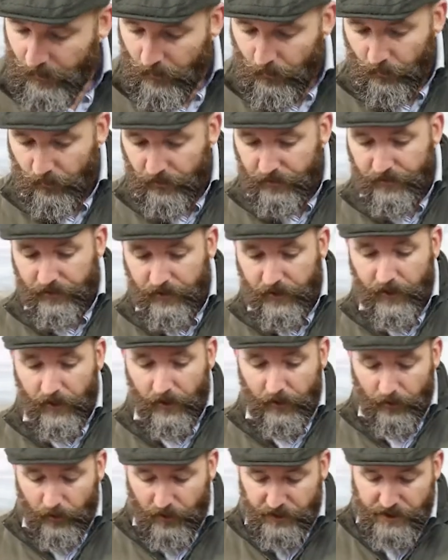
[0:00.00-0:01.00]
with the
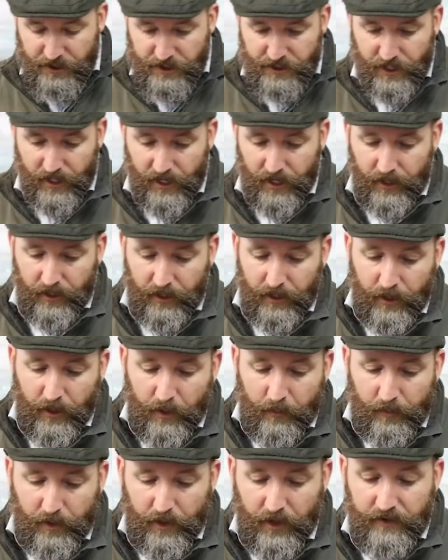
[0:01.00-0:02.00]
Logitech
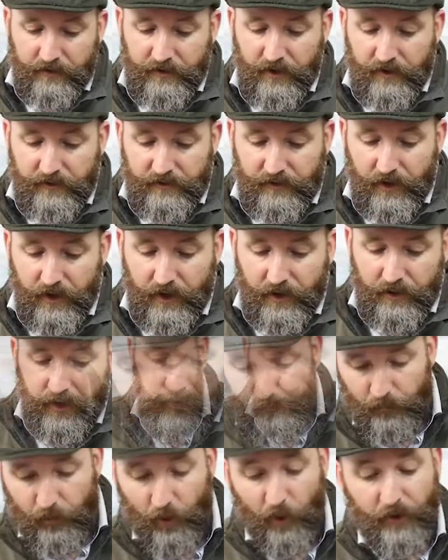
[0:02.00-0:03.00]

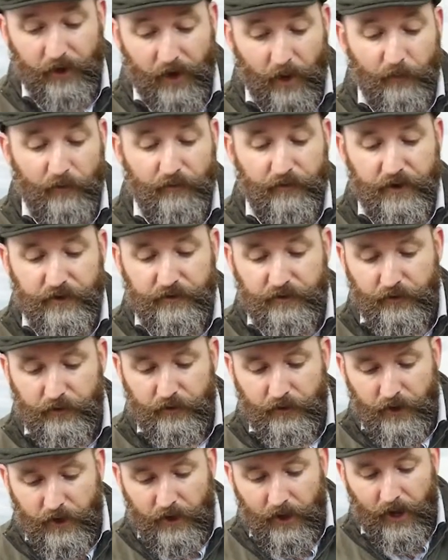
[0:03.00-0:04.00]
PTZ Pro Camera
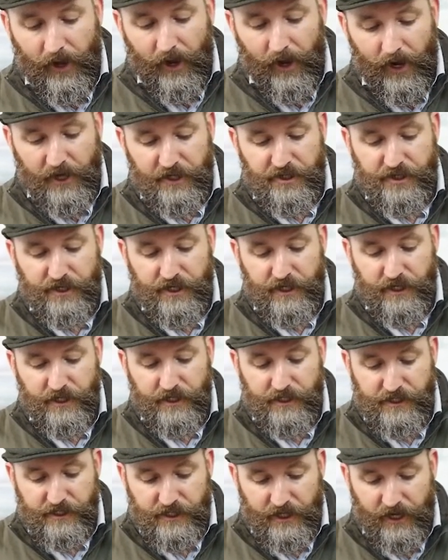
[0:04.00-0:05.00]
V2
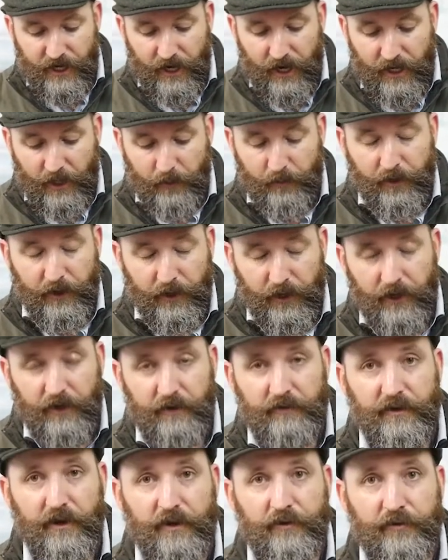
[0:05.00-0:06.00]
HD
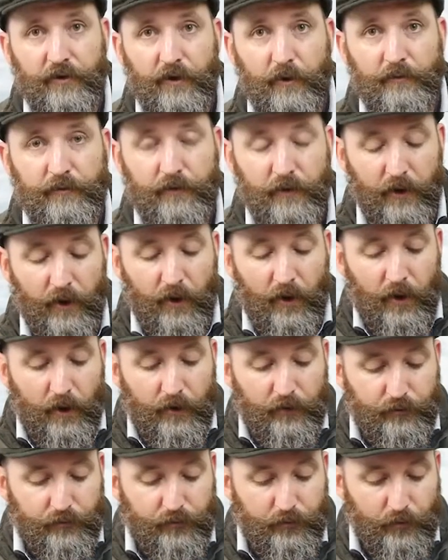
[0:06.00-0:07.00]
1080p 10 times
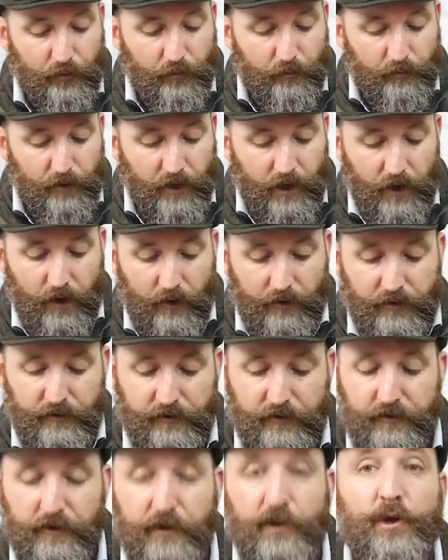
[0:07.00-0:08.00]
zoom. Now this
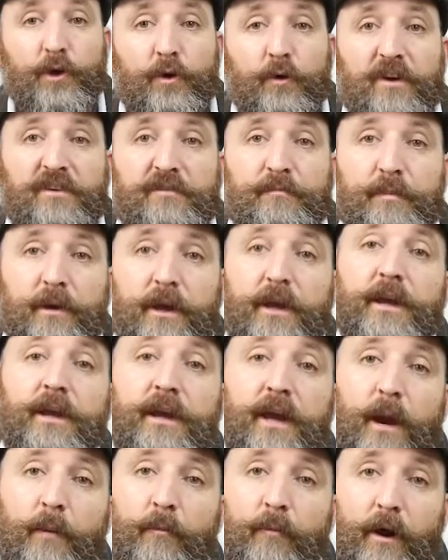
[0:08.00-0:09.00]
is a USB
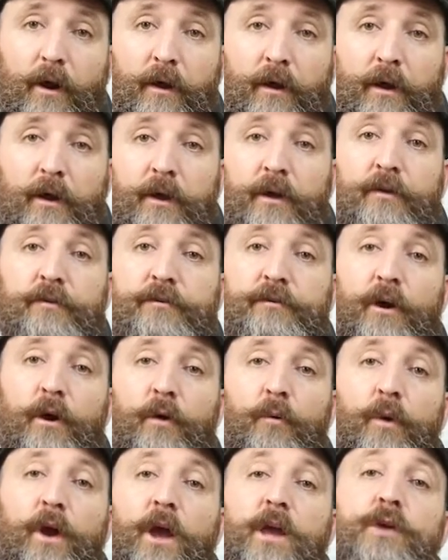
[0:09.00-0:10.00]
camera.
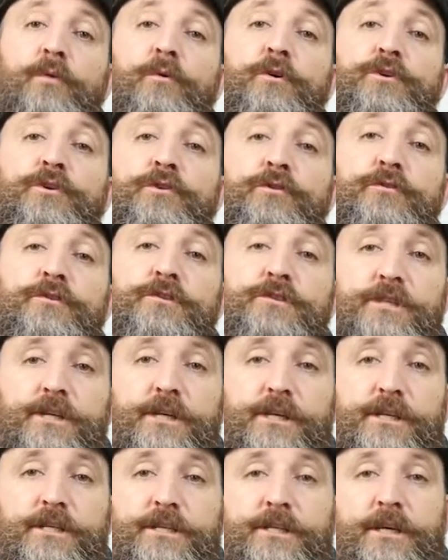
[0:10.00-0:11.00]
So where you would use
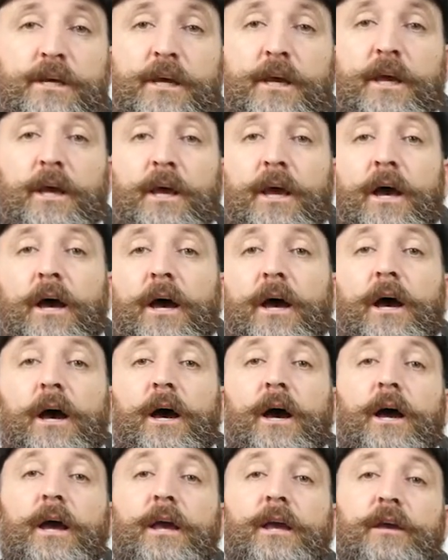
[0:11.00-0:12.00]
this
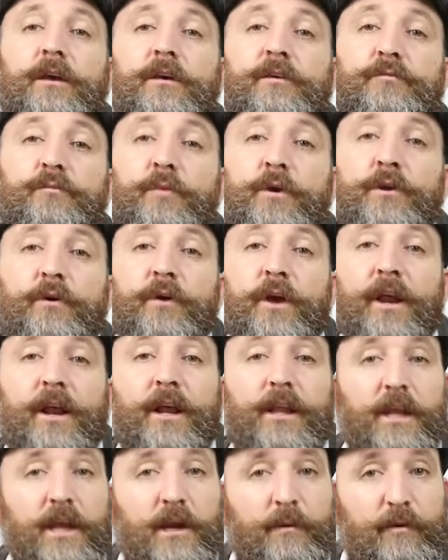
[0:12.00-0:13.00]
is when you're getting
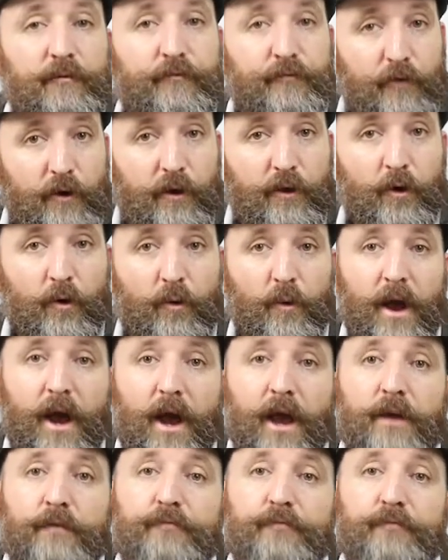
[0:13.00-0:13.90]
a little bit further away